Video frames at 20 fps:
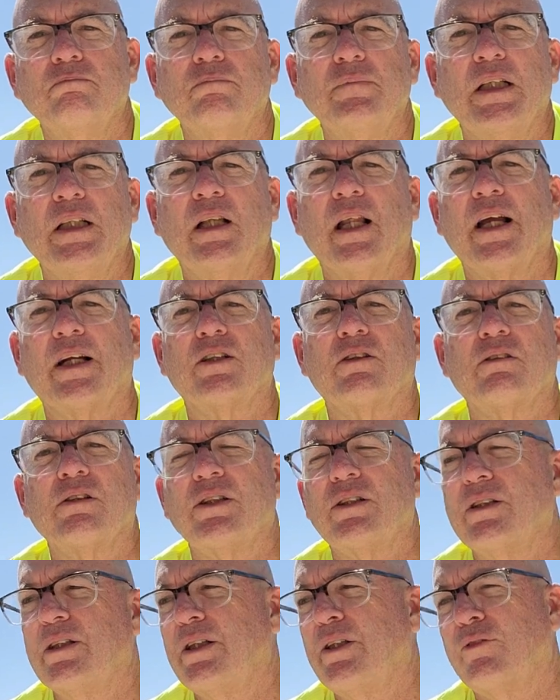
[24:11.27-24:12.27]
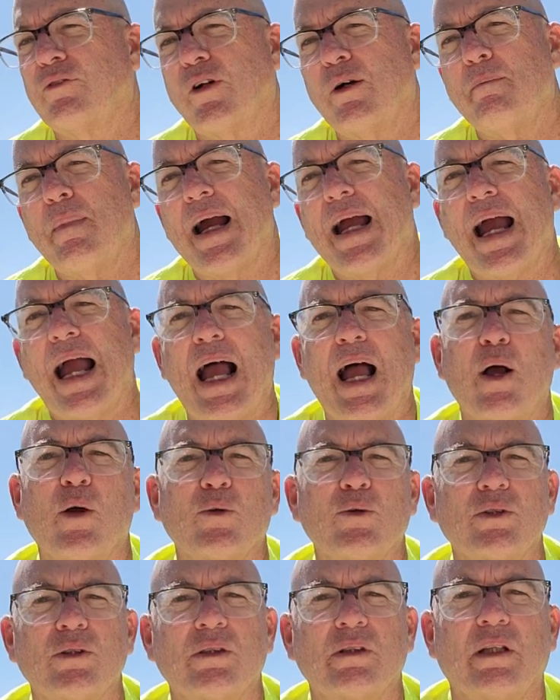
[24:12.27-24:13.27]
electricity from my
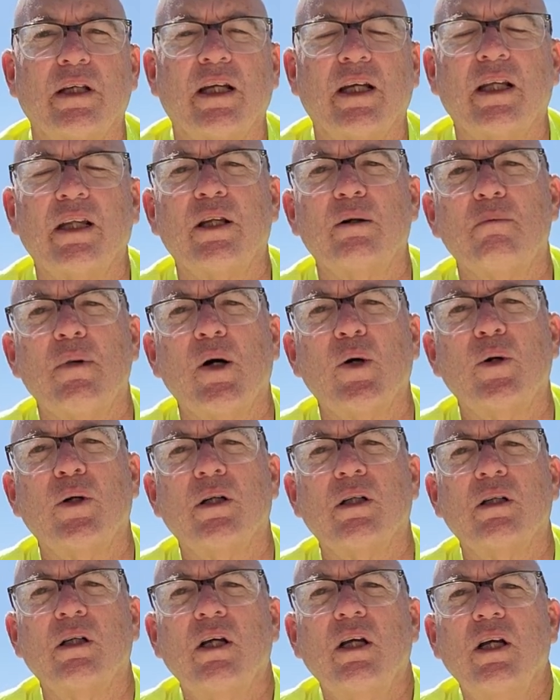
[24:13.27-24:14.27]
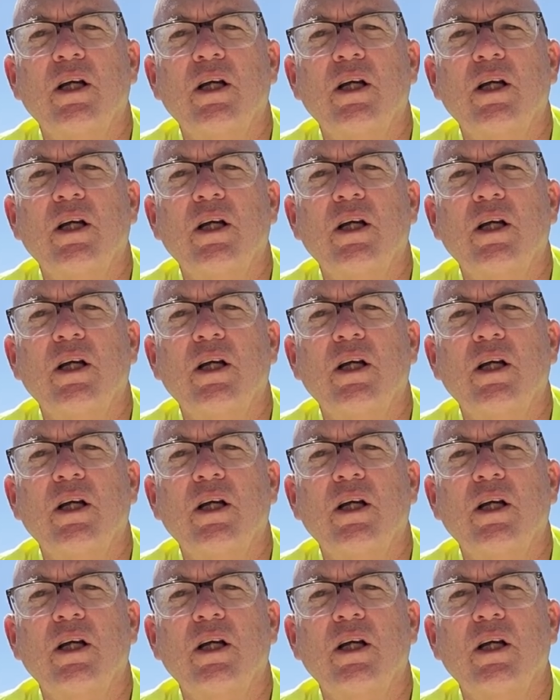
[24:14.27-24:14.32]
house and the motor.